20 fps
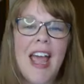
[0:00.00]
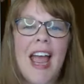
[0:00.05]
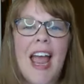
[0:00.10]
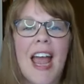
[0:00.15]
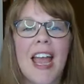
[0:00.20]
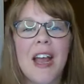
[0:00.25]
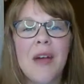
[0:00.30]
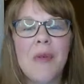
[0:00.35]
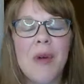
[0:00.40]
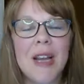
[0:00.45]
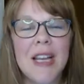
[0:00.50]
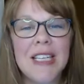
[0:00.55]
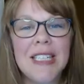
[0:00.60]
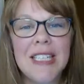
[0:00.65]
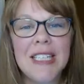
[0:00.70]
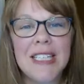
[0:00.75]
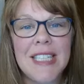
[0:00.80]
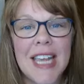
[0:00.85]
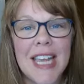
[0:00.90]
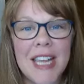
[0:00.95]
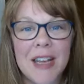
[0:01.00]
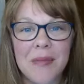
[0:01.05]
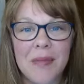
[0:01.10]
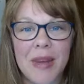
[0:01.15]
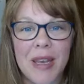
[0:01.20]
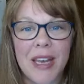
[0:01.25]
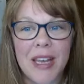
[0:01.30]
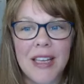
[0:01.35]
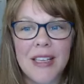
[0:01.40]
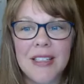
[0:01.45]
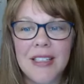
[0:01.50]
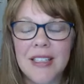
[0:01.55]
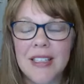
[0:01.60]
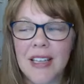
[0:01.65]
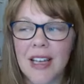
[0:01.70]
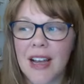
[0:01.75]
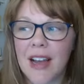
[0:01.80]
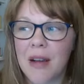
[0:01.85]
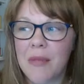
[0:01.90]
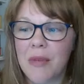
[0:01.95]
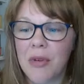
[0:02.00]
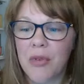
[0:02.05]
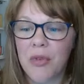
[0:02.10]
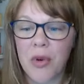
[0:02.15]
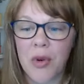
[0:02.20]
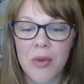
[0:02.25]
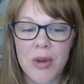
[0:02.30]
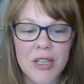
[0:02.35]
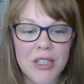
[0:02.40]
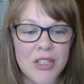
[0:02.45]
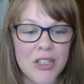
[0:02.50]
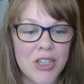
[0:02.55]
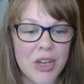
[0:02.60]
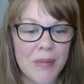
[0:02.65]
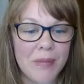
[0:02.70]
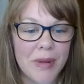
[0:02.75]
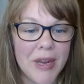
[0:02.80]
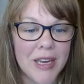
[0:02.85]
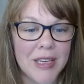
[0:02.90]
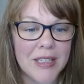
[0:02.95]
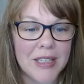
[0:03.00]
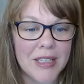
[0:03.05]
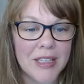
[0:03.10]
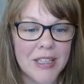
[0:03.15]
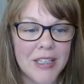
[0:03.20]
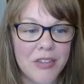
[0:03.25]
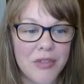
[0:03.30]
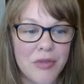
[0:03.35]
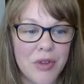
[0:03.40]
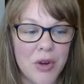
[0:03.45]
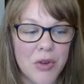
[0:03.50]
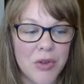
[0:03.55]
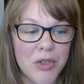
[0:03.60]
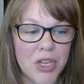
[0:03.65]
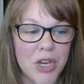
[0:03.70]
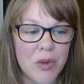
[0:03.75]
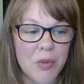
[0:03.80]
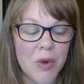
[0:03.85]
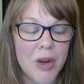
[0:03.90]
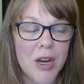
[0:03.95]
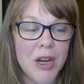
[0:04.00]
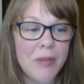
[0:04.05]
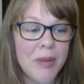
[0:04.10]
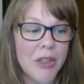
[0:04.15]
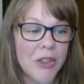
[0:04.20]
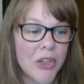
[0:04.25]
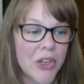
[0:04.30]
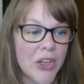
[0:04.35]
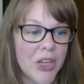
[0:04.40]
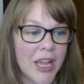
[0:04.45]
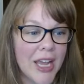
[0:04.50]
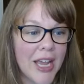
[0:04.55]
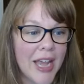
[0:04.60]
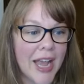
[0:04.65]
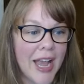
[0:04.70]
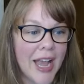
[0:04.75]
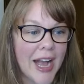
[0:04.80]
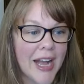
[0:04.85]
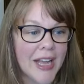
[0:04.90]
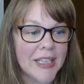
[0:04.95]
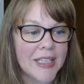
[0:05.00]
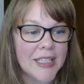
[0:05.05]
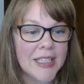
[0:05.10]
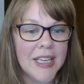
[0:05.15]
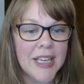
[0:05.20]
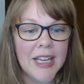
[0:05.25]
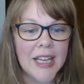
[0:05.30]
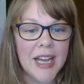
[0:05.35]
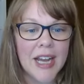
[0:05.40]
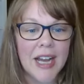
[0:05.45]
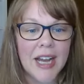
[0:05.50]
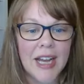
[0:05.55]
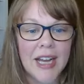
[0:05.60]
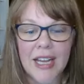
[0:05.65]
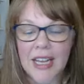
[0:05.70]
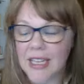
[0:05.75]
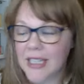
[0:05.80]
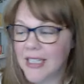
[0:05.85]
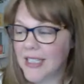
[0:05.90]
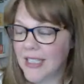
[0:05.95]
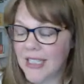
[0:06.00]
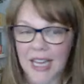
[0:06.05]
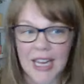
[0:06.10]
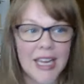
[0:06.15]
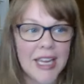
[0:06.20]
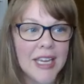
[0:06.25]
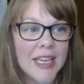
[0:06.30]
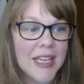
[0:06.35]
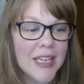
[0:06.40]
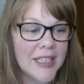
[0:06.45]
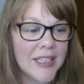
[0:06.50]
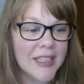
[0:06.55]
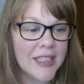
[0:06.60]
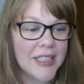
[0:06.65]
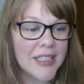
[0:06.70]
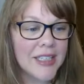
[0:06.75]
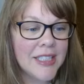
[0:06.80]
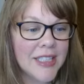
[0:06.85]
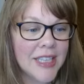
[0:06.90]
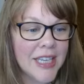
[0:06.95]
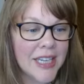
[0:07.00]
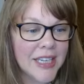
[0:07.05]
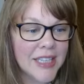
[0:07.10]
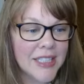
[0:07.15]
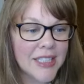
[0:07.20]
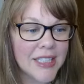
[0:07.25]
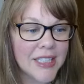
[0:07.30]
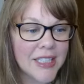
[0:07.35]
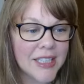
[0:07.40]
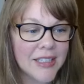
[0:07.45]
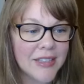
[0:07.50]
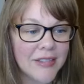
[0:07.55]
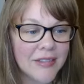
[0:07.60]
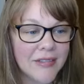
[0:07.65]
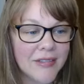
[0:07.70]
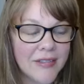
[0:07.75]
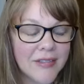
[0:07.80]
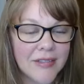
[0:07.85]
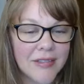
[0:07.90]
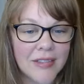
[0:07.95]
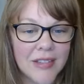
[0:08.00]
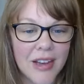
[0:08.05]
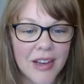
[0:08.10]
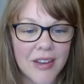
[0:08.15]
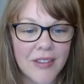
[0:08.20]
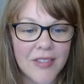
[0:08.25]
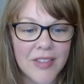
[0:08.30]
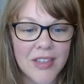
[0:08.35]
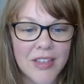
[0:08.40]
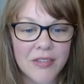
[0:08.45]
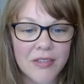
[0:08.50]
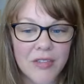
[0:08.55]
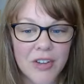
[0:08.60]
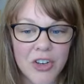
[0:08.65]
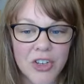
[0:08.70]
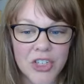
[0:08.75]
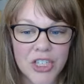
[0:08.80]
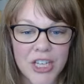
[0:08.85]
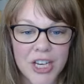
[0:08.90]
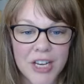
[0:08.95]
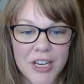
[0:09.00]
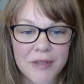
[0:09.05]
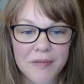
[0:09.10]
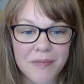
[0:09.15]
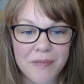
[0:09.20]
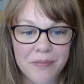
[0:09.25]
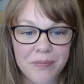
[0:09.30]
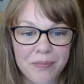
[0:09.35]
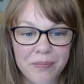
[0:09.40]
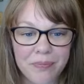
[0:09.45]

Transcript: And I wanted to take a minute um, before we jump into the devotion. We're going to be looking at uh, day six of the devotion,